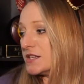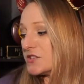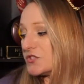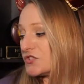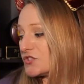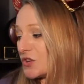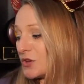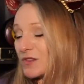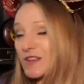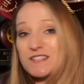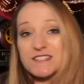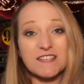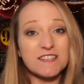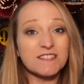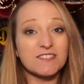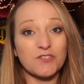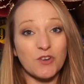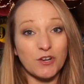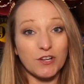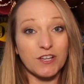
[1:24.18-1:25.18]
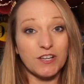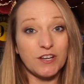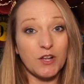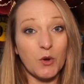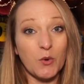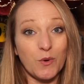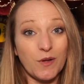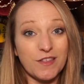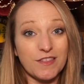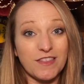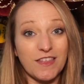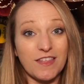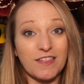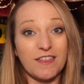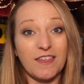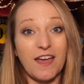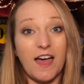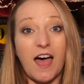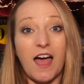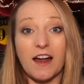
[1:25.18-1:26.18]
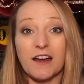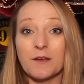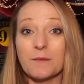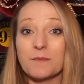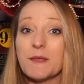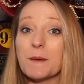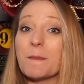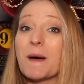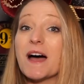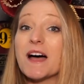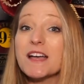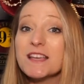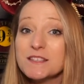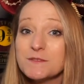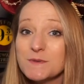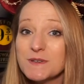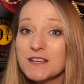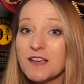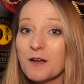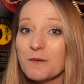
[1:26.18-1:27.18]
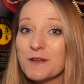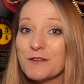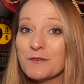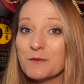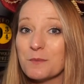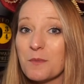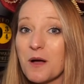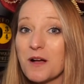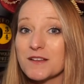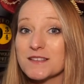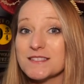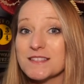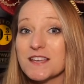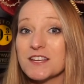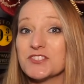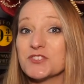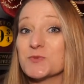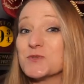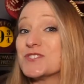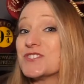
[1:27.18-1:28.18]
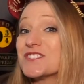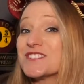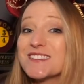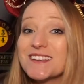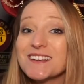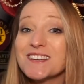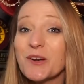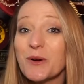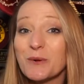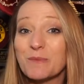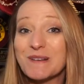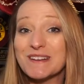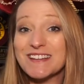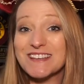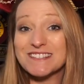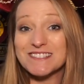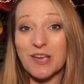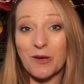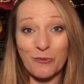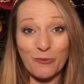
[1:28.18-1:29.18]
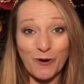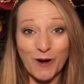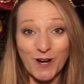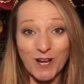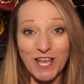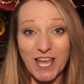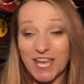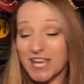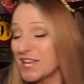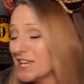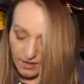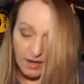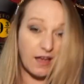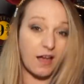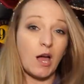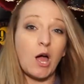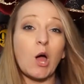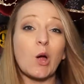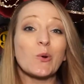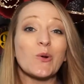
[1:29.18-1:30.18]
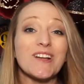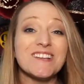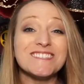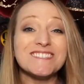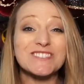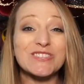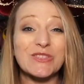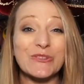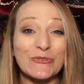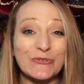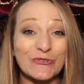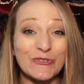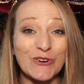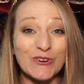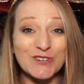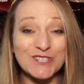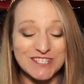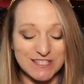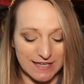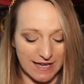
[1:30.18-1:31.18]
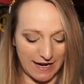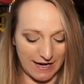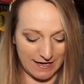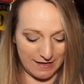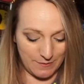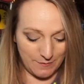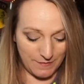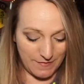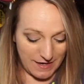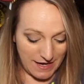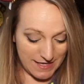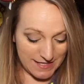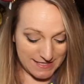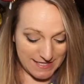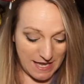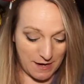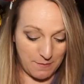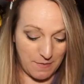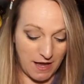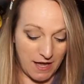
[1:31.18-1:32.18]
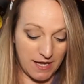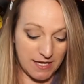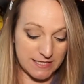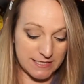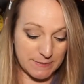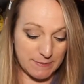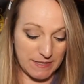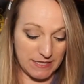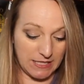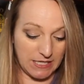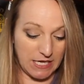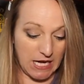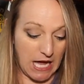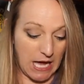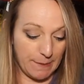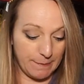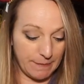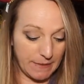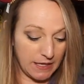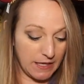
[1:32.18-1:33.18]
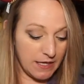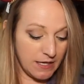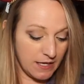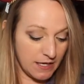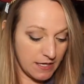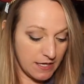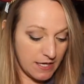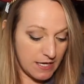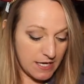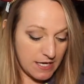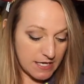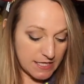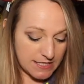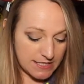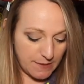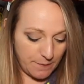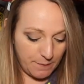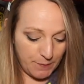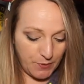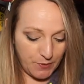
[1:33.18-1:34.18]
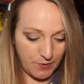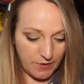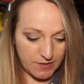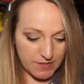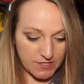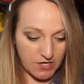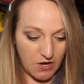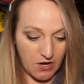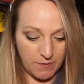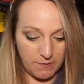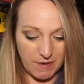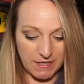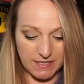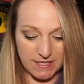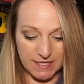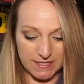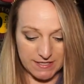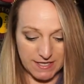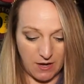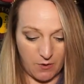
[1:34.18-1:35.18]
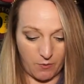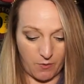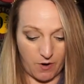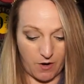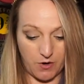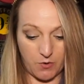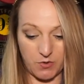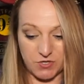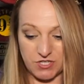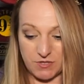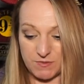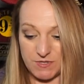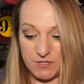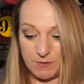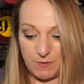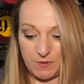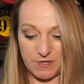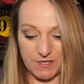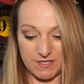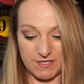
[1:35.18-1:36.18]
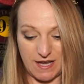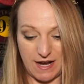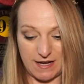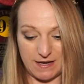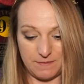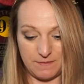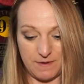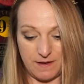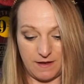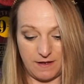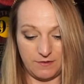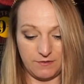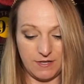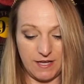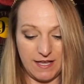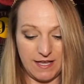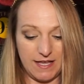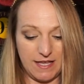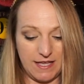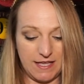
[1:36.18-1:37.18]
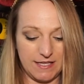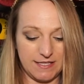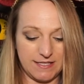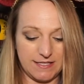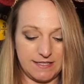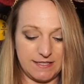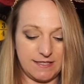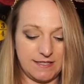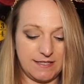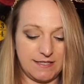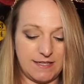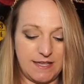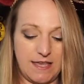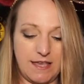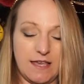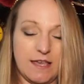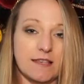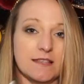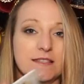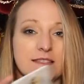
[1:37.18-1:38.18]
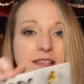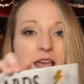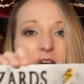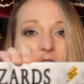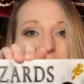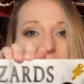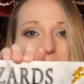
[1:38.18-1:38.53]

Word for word: So let's get started with the item that my husband got me from Box Lunch, which is gonna go on my desk at work. All right, so the first item that I said my husband got me to put on my desk at work, which I'm super excited about, is says,